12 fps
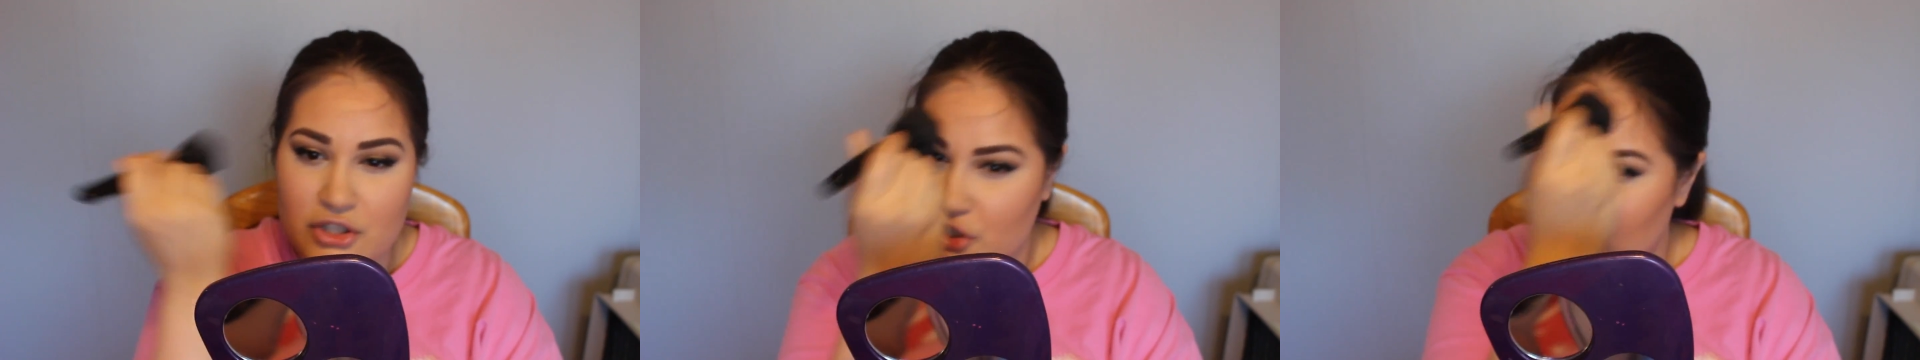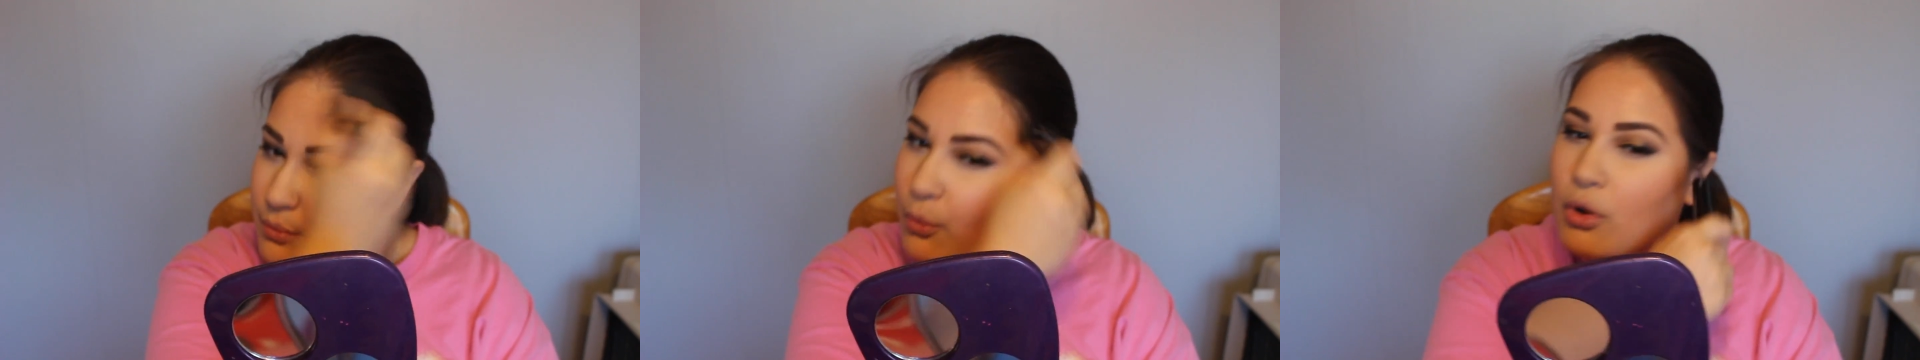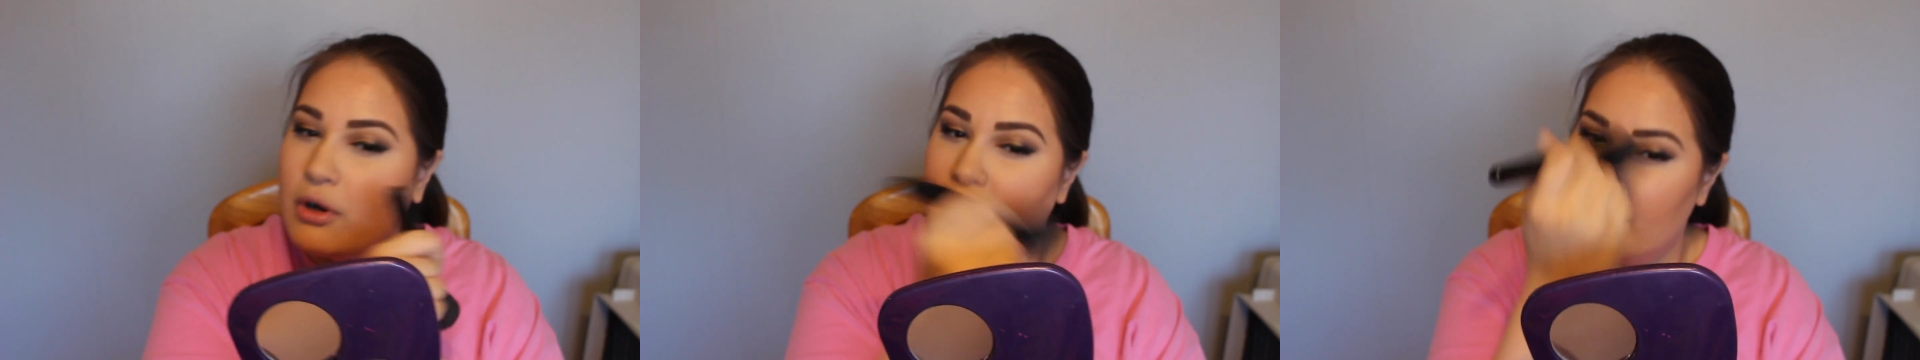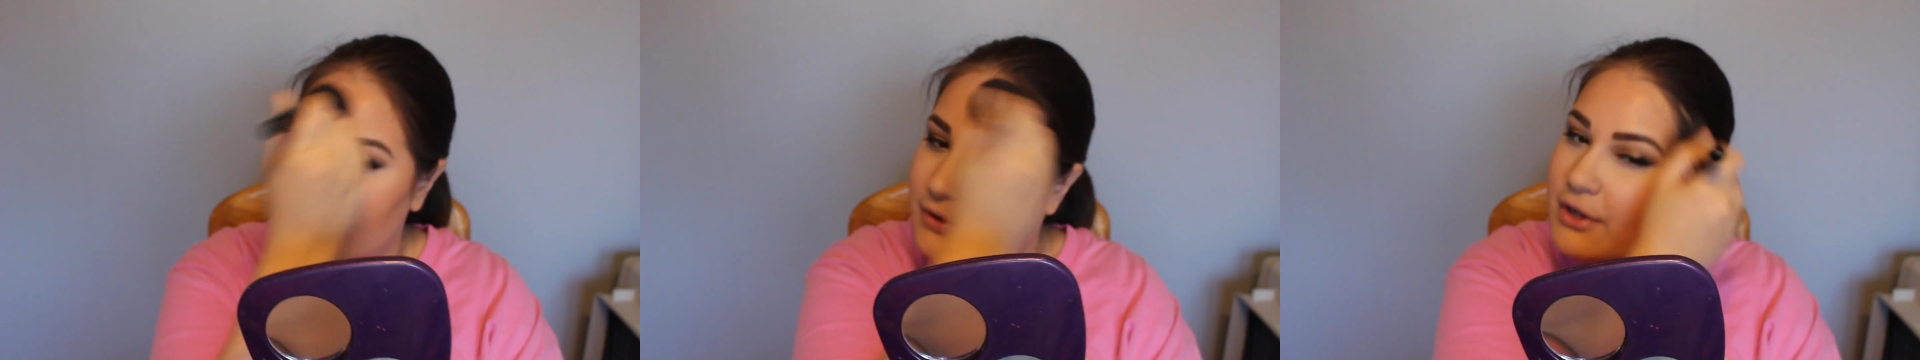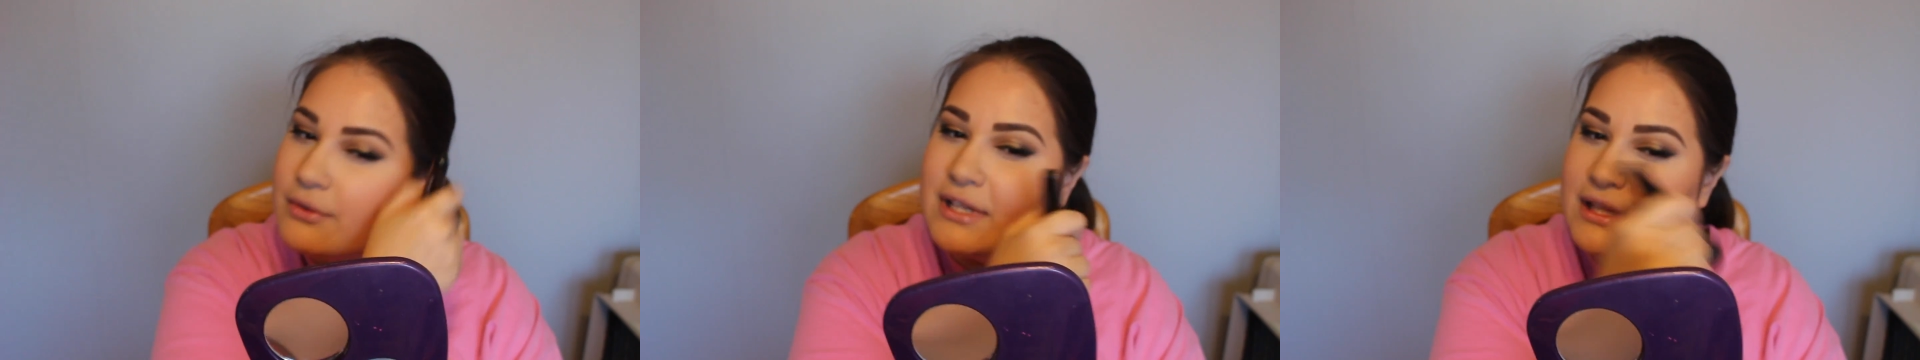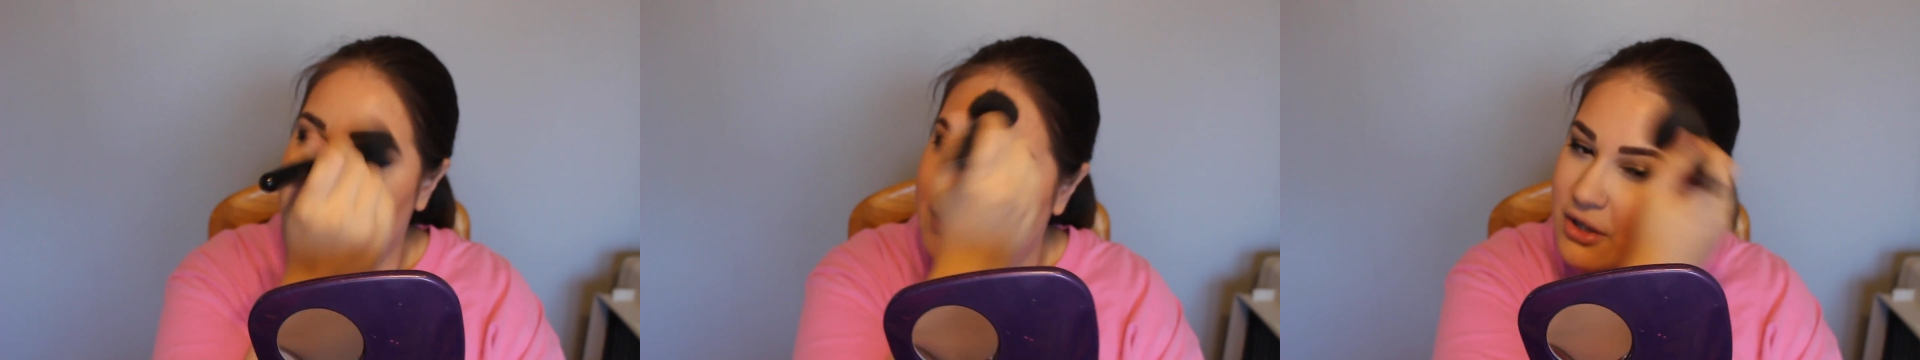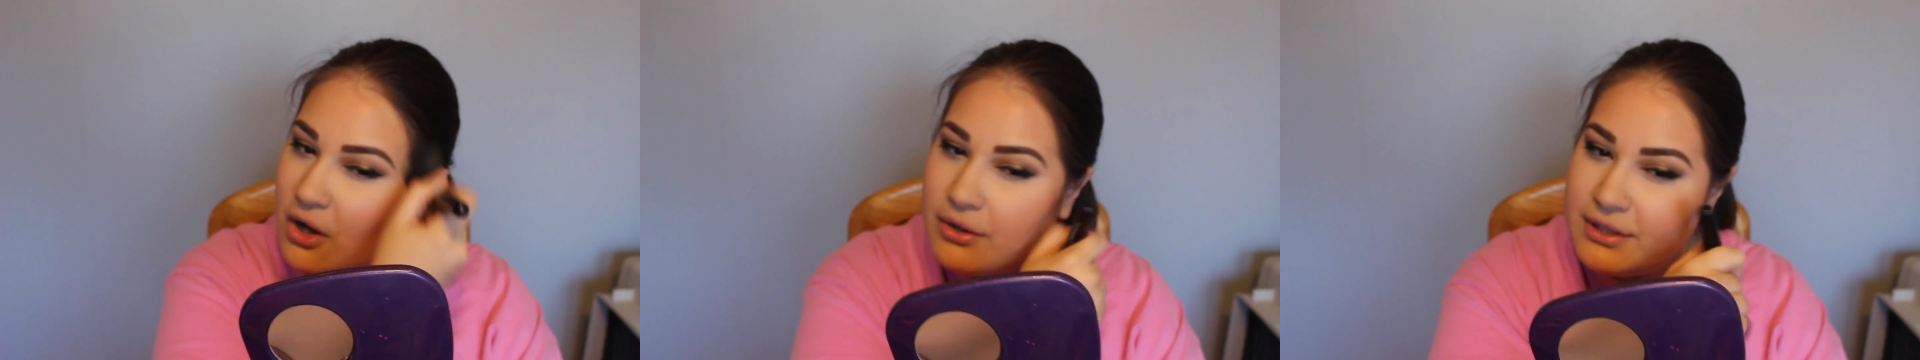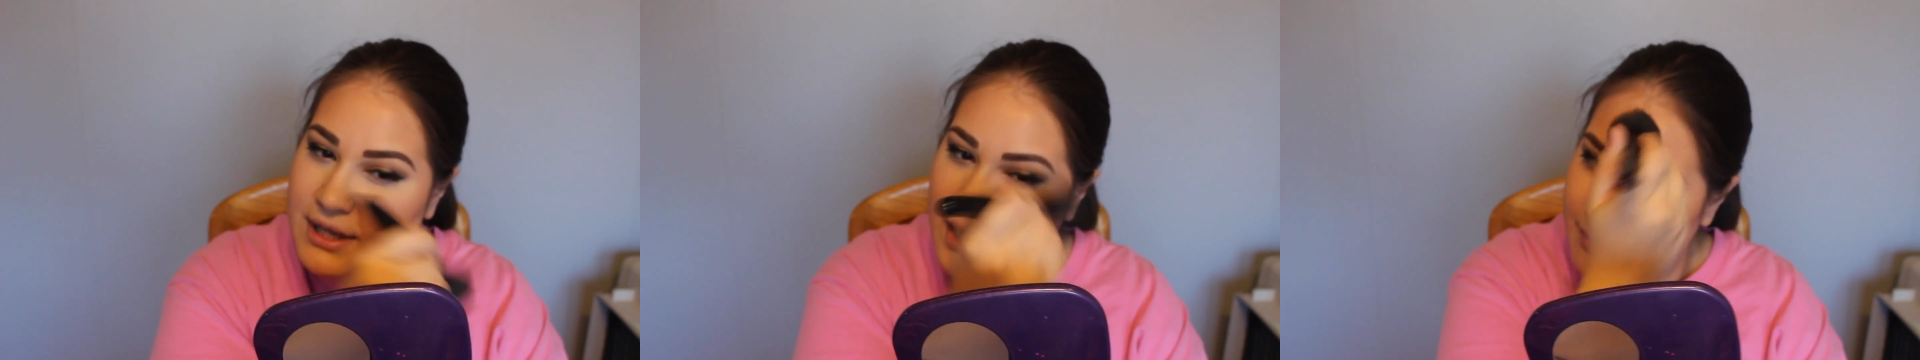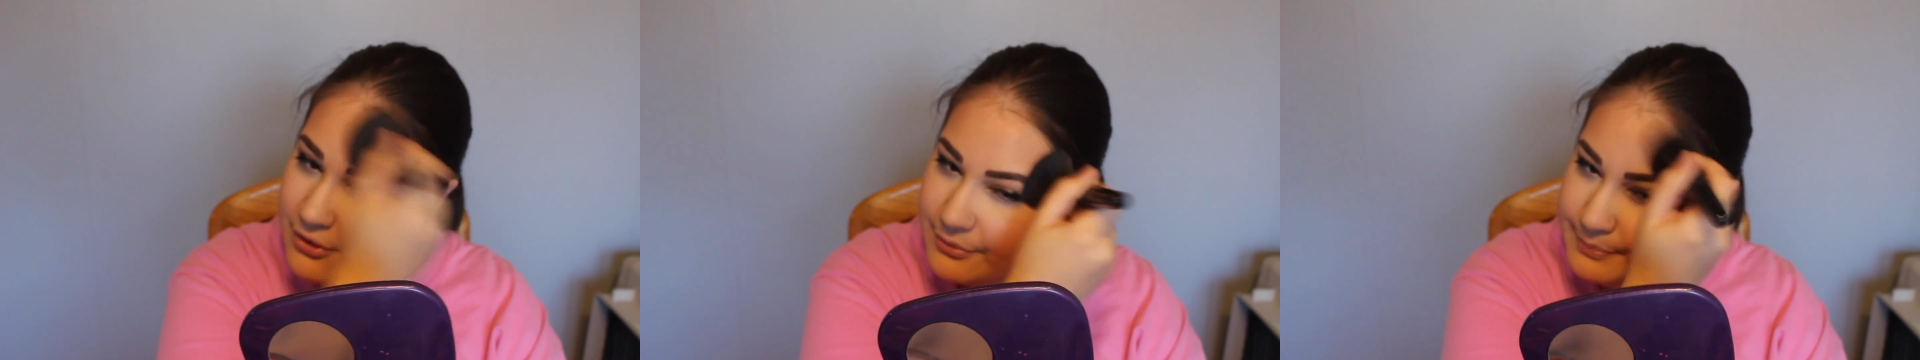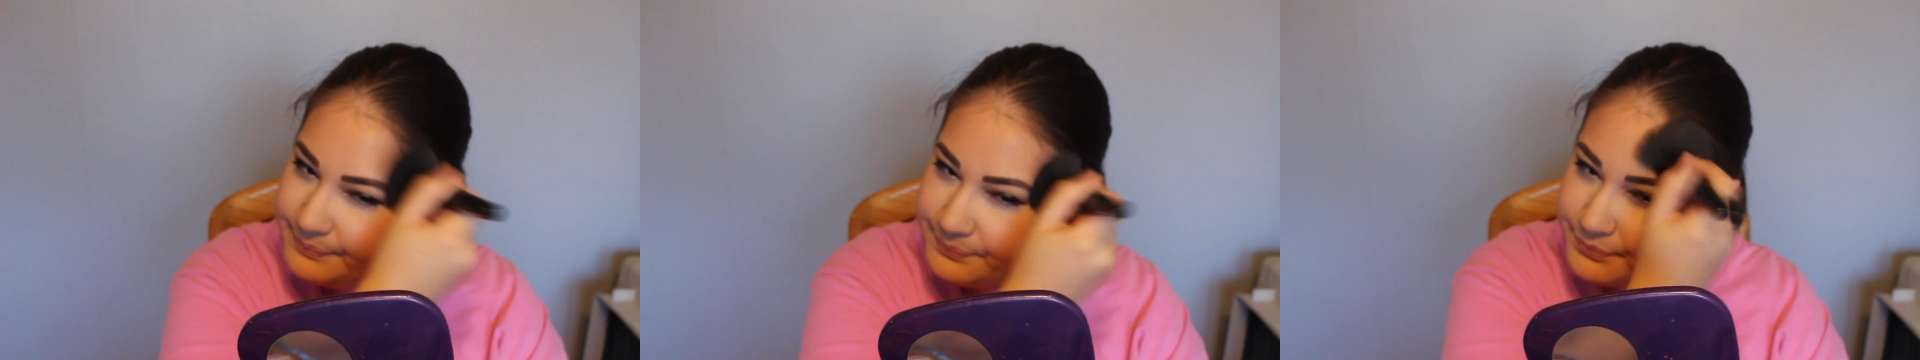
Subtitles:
just do more videos like this all together.